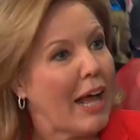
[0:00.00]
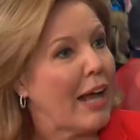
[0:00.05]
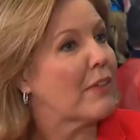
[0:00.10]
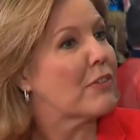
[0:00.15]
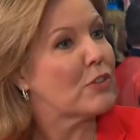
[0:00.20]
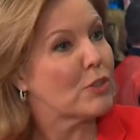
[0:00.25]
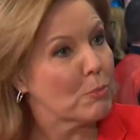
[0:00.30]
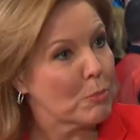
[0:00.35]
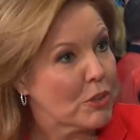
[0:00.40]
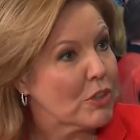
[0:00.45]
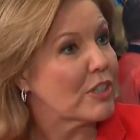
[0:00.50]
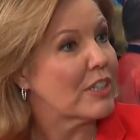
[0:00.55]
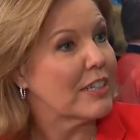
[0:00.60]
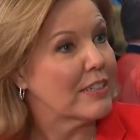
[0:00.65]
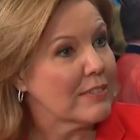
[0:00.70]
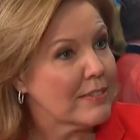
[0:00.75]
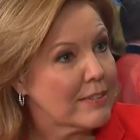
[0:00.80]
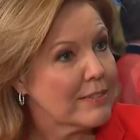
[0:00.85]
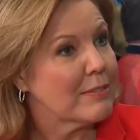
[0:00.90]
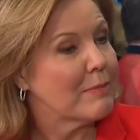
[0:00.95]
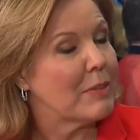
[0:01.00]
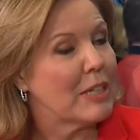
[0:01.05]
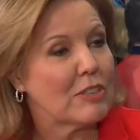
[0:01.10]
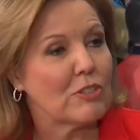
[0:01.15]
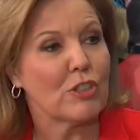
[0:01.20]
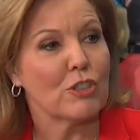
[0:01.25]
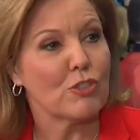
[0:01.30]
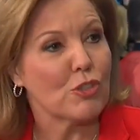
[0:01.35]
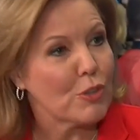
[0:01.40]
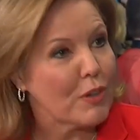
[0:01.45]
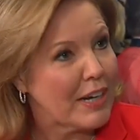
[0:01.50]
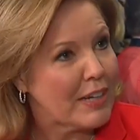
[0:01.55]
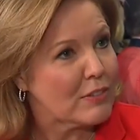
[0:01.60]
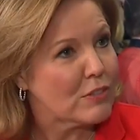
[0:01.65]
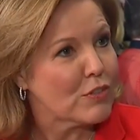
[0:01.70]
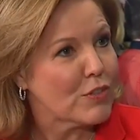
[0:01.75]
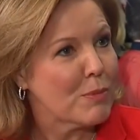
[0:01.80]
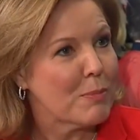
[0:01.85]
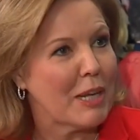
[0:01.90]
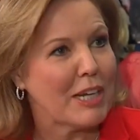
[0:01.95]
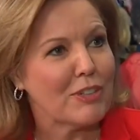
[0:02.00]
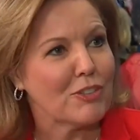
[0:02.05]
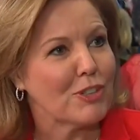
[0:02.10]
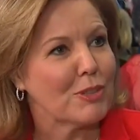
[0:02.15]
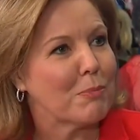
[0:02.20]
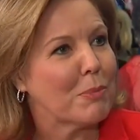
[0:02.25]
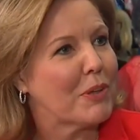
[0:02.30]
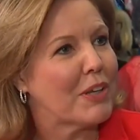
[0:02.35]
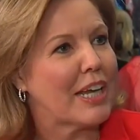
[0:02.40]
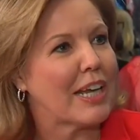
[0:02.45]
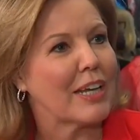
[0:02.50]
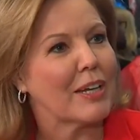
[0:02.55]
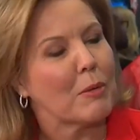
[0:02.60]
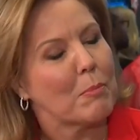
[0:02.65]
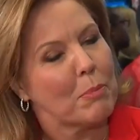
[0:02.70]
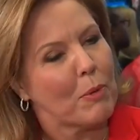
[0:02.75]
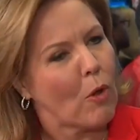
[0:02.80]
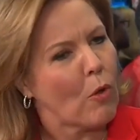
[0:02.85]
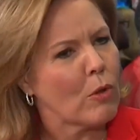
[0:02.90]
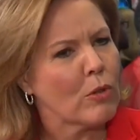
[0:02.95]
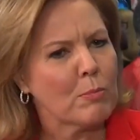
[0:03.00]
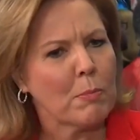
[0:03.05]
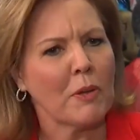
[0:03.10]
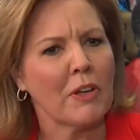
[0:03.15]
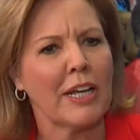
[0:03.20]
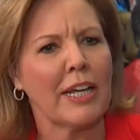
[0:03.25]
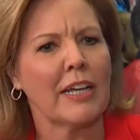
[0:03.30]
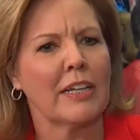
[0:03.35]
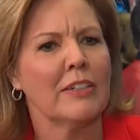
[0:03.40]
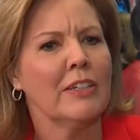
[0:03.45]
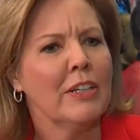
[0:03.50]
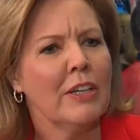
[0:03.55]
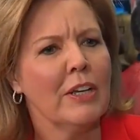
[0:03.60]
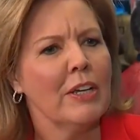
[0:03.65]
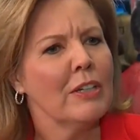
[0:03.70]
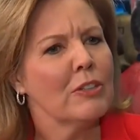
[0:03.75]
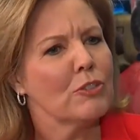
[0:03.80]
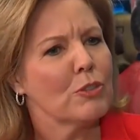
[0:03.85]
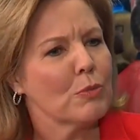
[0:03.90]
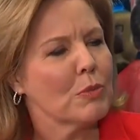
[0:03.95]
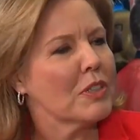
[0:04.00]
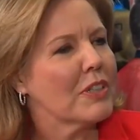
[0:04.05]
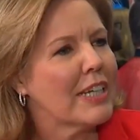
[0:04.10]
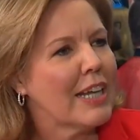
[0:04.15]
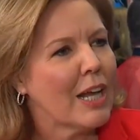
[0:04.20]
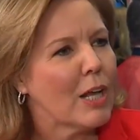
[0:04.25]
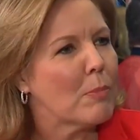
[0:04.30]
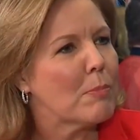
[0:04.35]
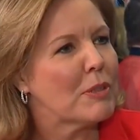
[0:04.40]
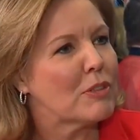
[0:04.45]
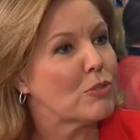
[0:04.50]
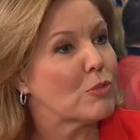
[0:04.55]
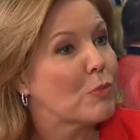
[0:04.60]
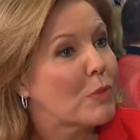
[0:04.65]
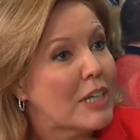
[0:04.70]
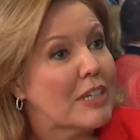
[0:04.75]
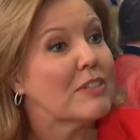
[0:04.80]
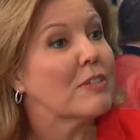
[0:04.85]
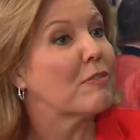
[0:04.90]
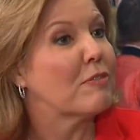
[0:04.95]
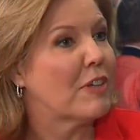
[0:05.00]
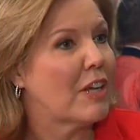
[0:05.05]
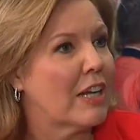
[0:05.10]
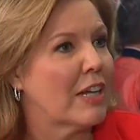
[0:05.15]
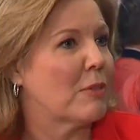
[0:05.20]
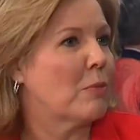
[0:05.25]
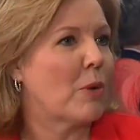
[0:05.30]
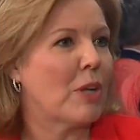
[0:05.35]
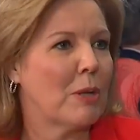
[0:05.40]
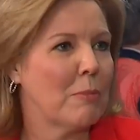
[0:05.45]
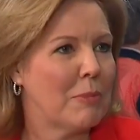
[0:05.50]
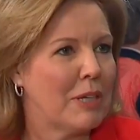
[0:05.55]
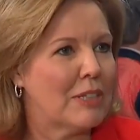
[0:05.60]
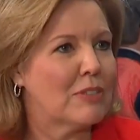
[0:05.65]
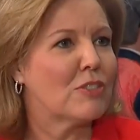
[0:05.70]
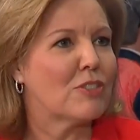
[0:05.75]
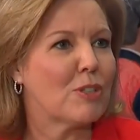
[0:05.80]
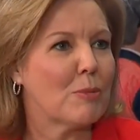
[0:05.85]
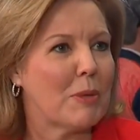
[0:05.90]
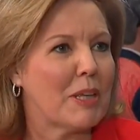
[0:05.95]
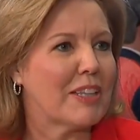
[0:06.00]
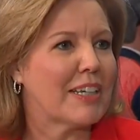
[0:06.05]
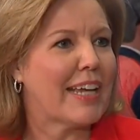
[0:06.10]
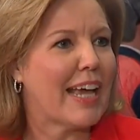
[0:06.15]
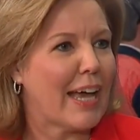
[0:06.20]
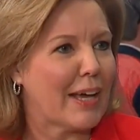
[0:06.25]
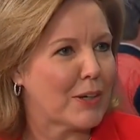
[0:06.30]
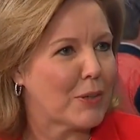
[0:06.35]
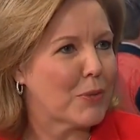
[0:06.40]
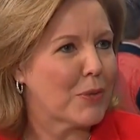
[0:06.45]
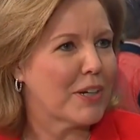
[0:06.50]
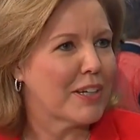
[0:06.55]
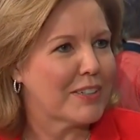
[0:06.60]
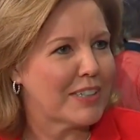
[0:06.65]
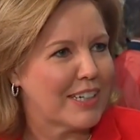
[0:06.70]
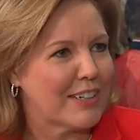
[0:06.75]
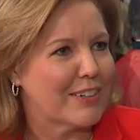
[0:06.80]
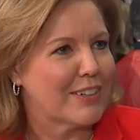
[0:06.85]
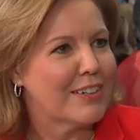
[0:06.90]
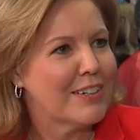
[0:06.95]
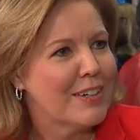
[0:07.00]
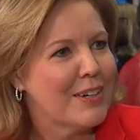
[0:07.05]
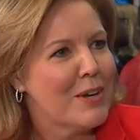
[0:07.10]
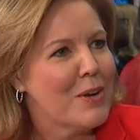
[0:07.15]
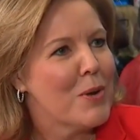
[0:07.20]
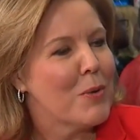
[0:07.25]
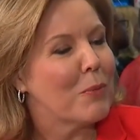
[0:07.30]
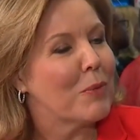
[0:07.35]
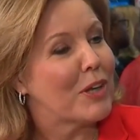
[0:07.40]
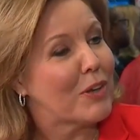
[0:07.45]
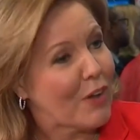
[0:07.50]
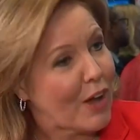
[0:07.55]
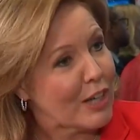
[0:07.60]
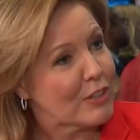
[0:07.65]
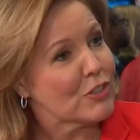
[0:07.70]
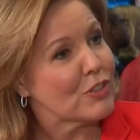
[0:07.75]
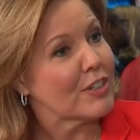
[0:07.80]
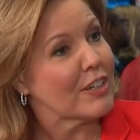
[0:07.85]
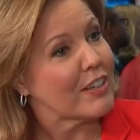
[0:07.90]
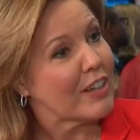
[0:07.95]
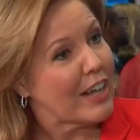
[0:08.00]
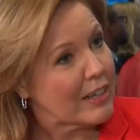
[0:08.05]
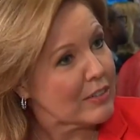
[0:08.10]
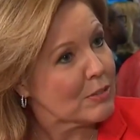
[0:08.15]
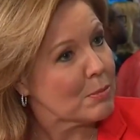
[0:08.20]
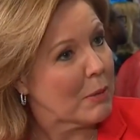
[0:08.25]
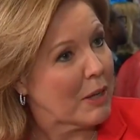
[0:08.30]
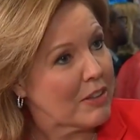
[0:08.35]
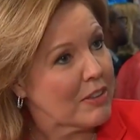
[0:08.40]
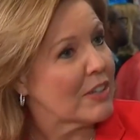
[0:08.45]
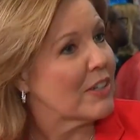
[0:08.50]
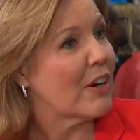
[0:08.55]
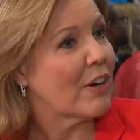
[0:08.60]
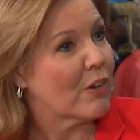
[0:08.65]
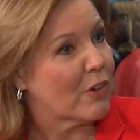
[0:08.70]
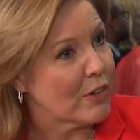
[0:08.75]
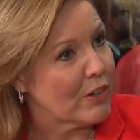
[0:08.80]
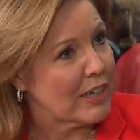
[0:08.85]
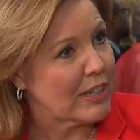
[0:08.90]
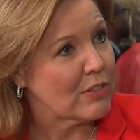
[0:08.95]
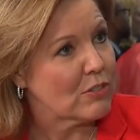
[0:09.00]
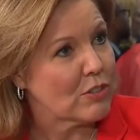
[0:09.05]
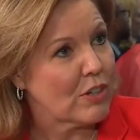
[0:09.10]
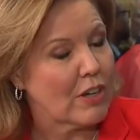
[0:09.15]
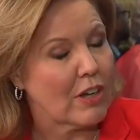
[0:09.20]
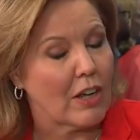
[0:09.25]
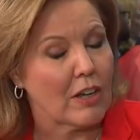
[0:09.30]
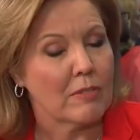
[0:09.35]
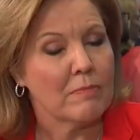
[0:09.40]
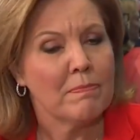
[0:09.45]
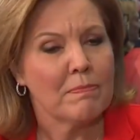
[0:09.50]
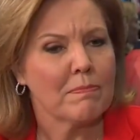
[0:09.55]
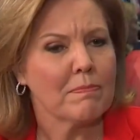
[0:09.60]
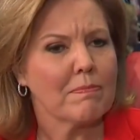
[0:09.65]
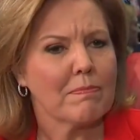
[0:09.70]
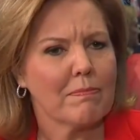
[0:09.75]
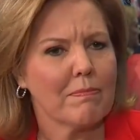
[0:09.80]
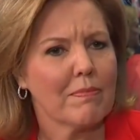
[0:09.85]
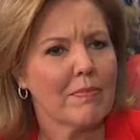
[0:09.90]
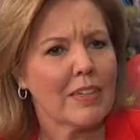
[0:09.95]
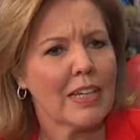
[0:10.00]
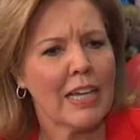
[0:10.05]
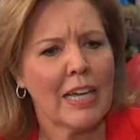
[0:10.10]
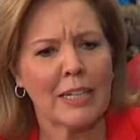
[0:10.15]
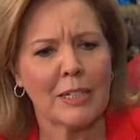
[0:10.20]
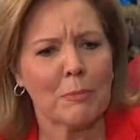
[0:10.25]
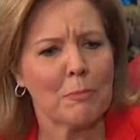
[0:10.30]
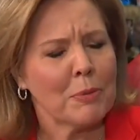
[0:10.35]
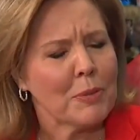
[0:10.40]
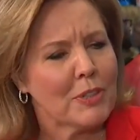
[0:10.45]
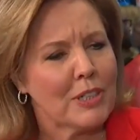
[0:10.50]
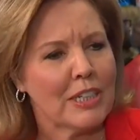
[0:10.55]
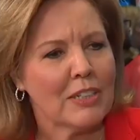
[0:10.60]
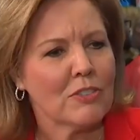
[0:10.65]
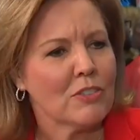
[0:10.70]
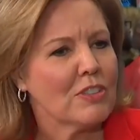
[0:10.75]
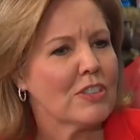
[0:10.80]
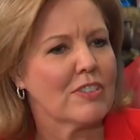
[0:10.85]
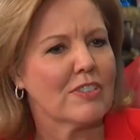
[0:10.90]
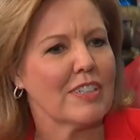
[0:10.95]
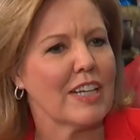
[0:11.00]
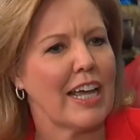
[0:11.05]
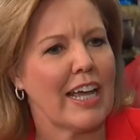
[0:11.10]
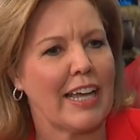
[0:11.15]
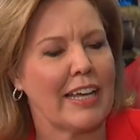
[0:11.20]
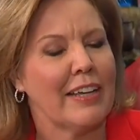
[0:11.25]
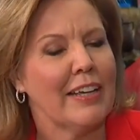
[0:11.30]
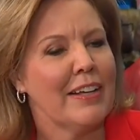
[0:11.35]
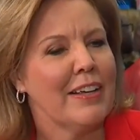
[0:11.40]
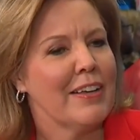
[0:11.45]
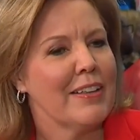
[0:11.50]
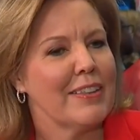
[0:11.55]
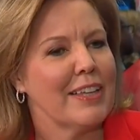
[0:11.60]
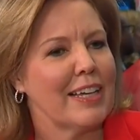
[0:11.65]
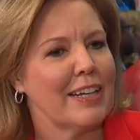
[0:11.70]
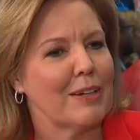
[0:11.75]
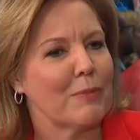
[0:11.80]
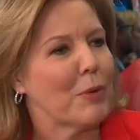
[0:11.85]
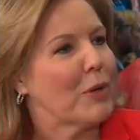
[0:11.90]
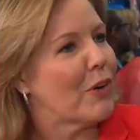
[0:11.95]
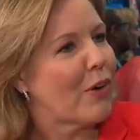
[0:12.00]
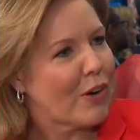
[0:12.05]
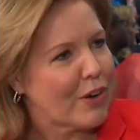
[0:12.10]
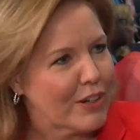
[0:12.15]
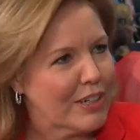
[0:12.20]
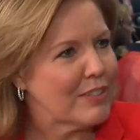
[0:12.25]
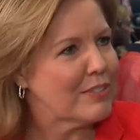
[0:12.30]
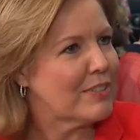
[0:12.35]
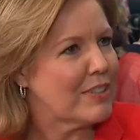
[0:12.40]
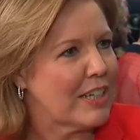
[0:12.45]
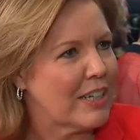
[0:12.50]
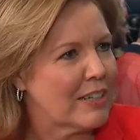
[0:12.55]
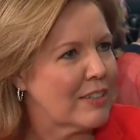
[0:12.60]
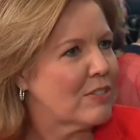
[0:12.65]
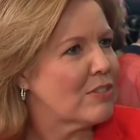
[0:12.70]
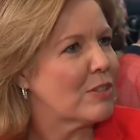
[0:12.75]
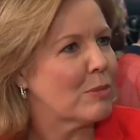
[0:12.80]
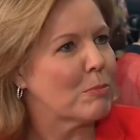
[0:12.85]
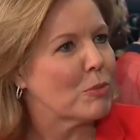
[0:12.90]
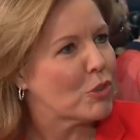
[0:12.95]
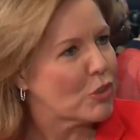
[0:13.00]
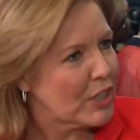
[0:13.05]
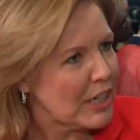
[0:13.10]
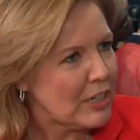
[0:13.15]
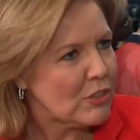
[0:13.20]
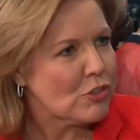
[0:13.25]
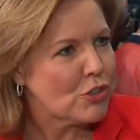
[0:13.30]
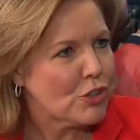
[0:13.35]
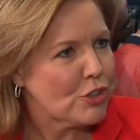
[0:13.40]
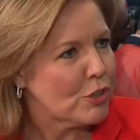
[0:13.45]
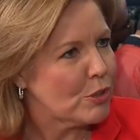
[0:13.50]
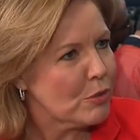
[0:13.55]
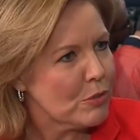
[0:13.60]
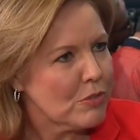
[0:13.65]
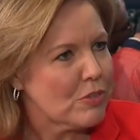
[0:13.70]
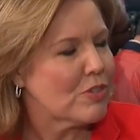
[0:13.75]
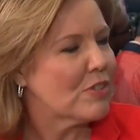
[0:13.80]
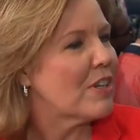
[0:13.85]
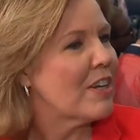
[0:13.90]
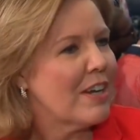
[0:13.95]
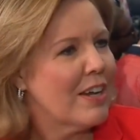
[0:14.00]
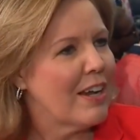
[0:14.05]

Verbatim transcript: Path to Brilliance. It's a transformation plan, a bold plan to really help us redefine what it means to be the category leader. We launched it last month at our earnings call. And I'm pleased to say that we're already seeing some green shoots